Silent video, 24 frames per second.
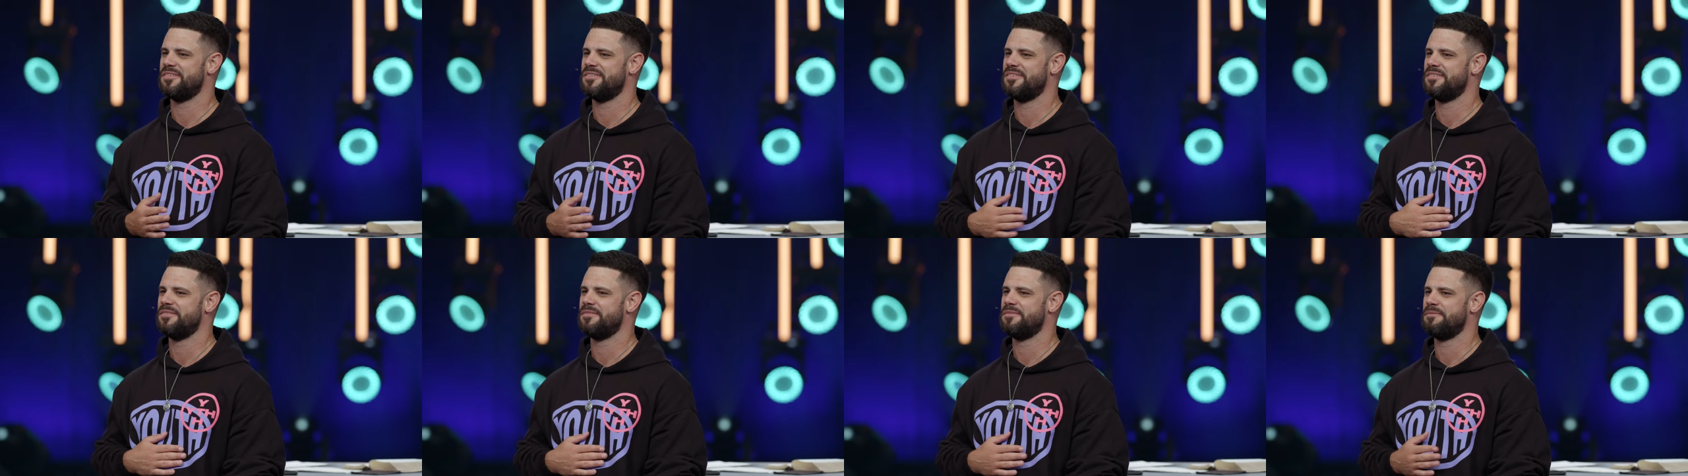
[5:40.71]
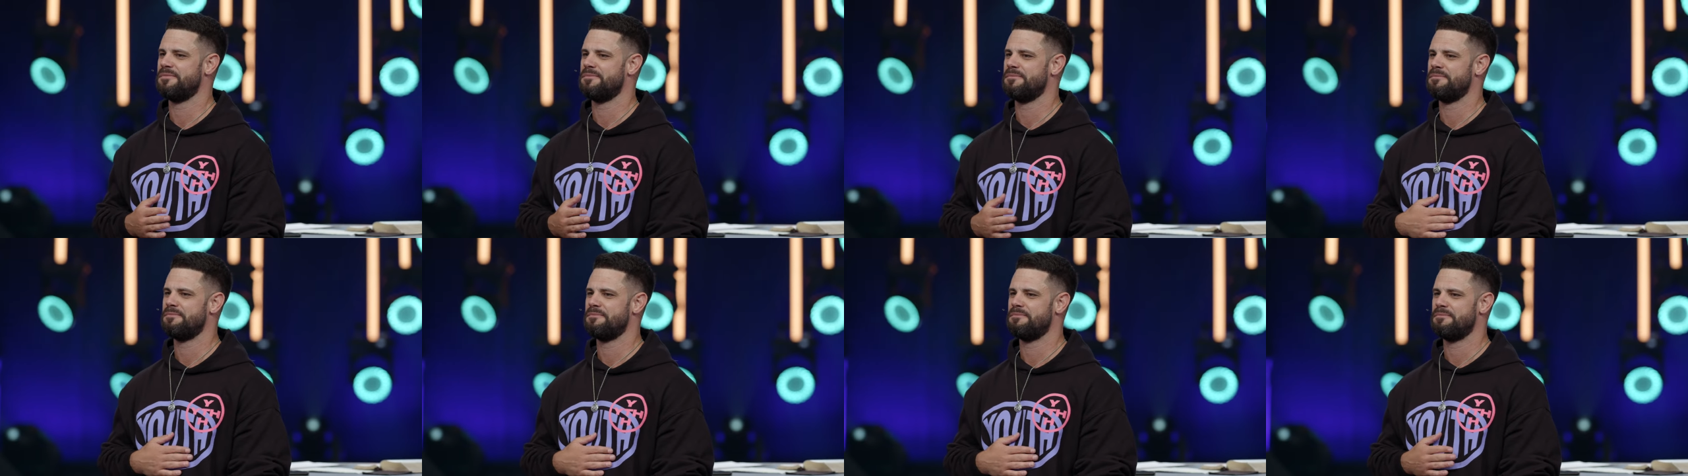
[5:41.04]

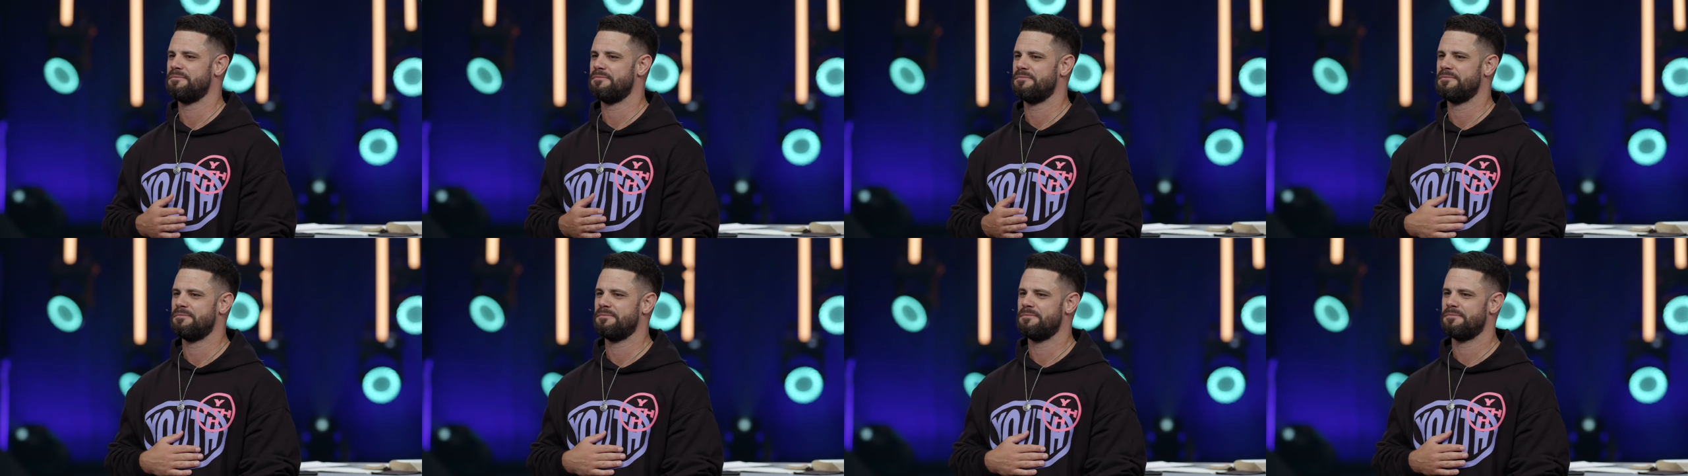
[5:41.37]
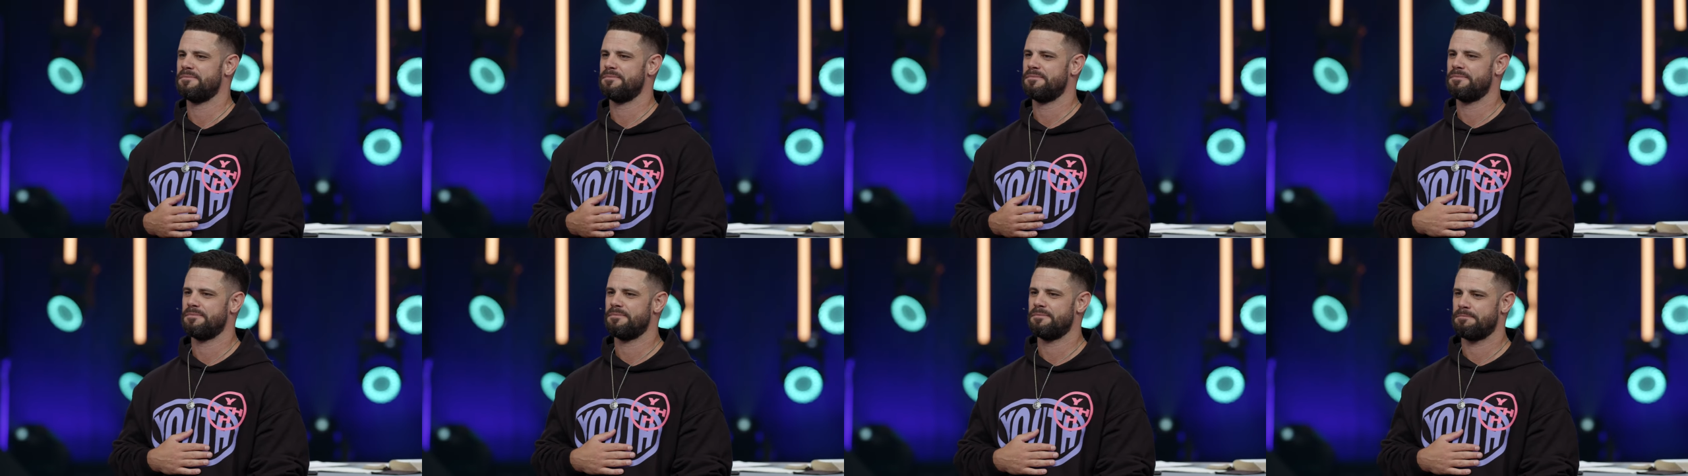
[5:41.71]

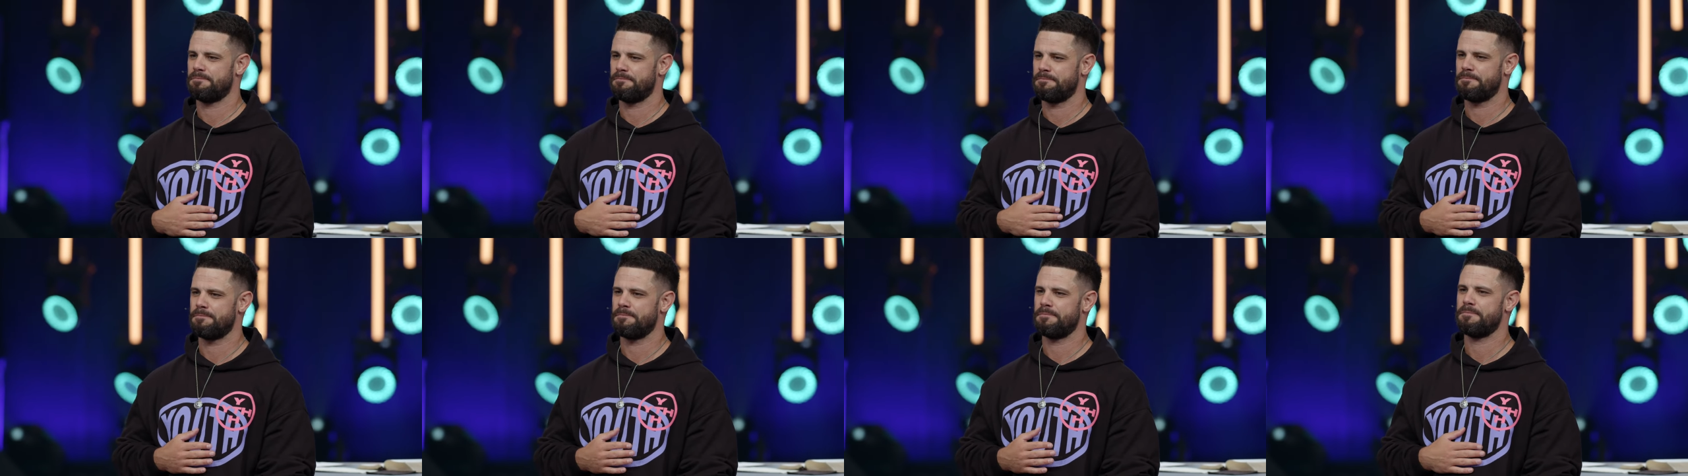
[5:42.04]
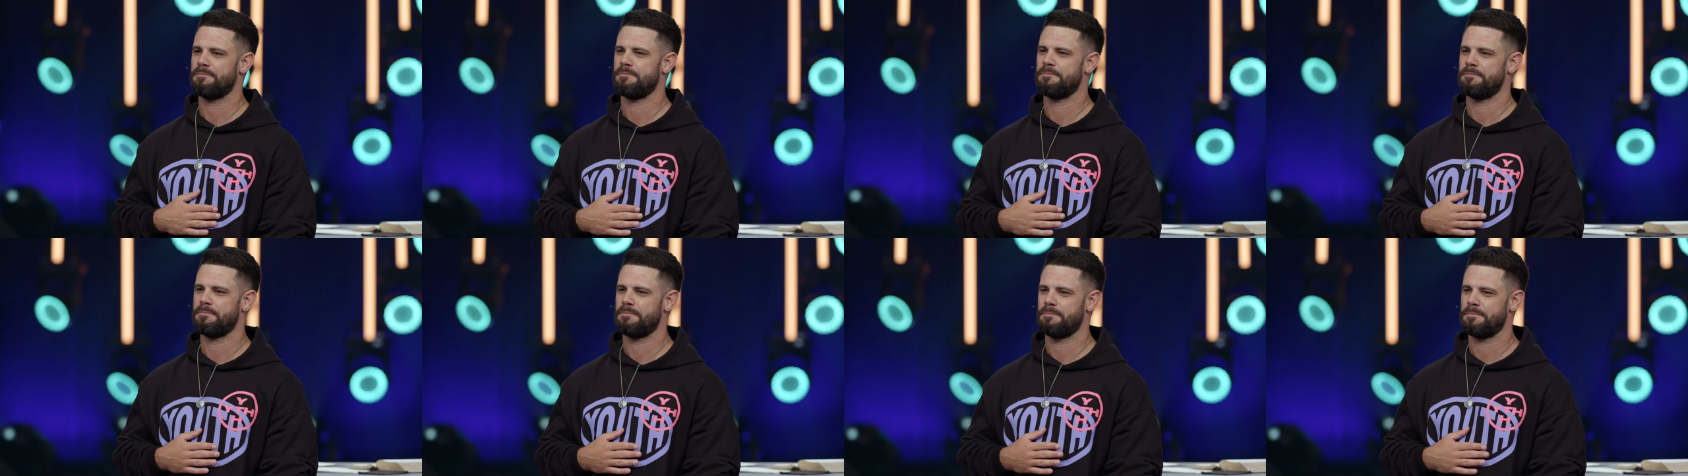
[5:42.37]

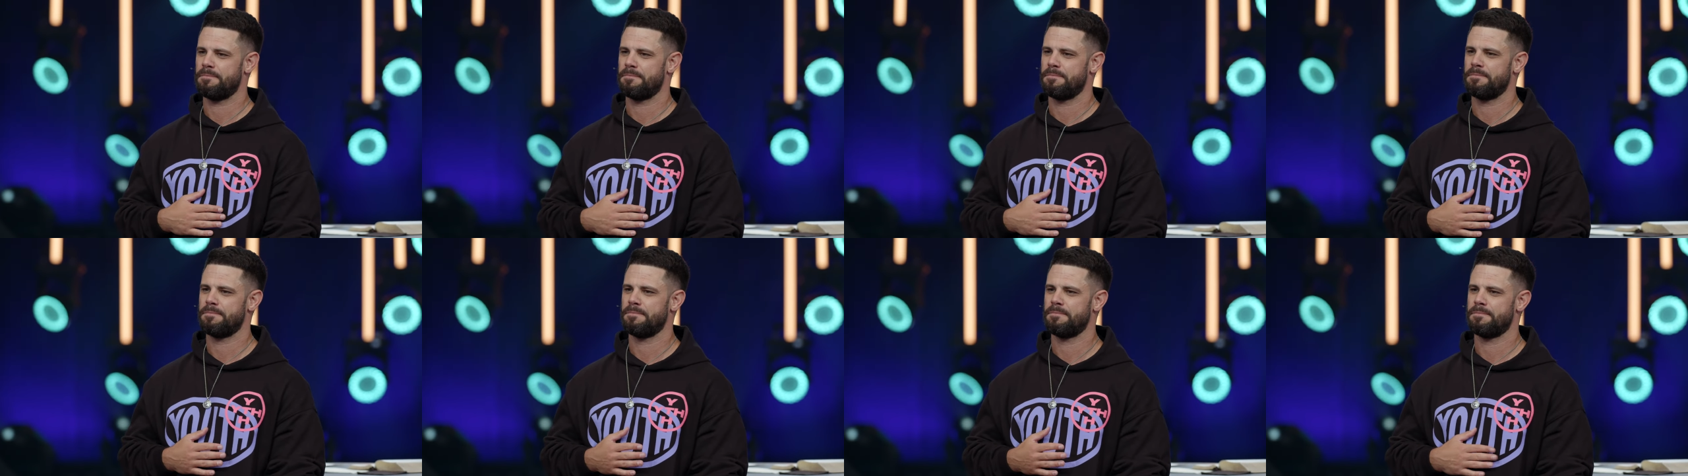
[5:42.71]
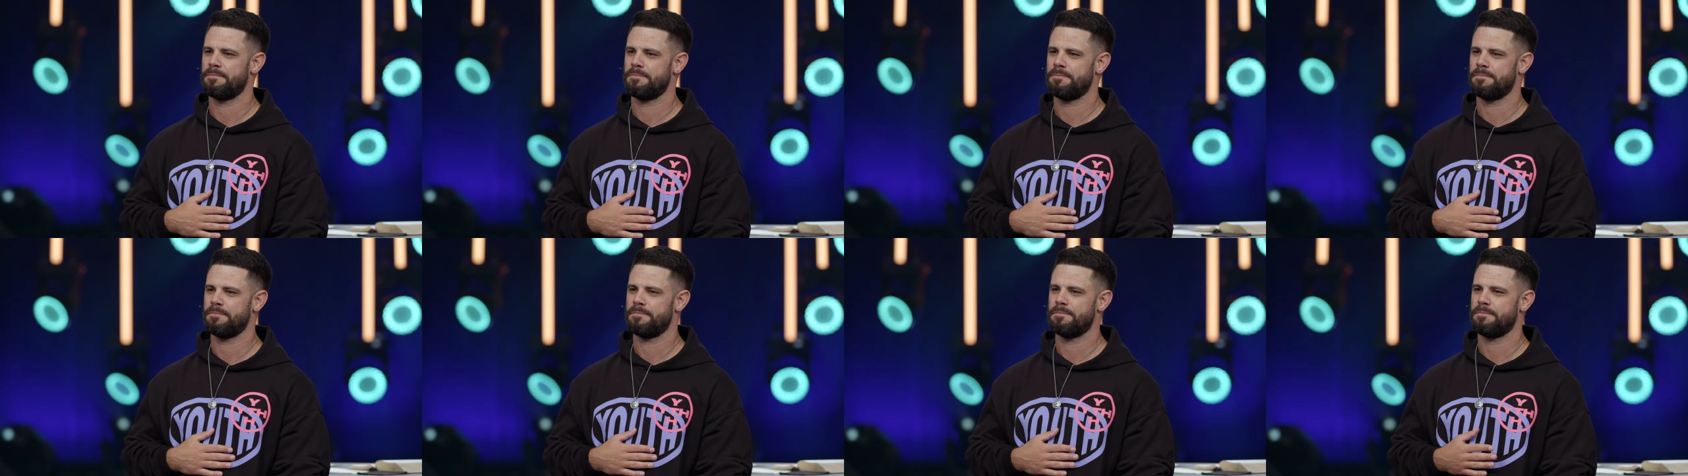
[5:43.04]

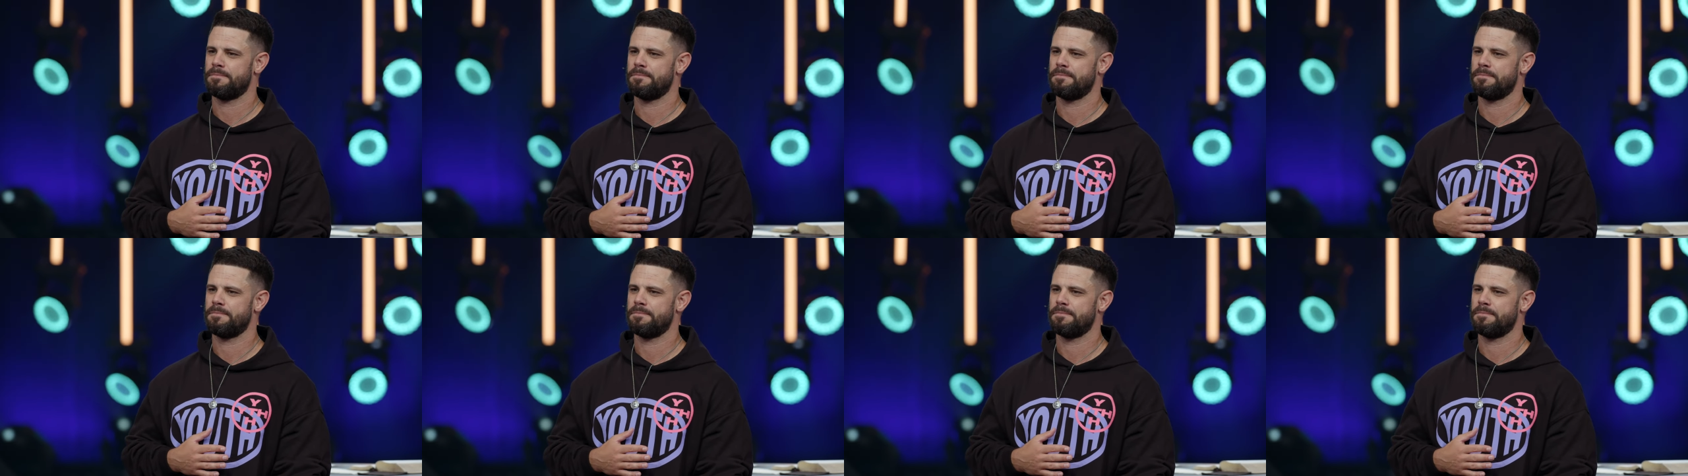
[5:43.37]
(silence)